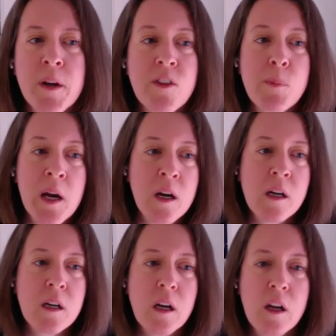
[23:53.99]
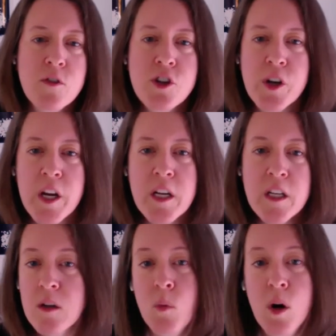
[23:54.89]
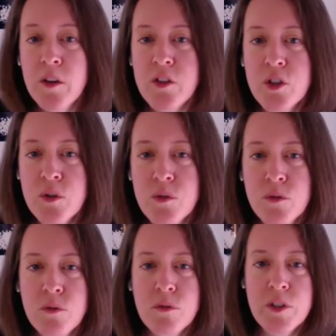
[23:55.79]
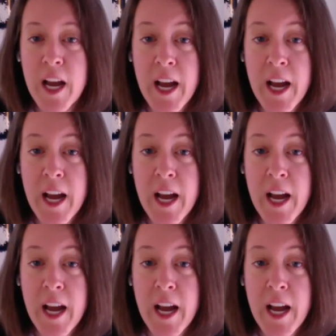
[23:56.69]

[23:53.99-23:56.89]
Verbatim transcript: But if the parent country doesn't want to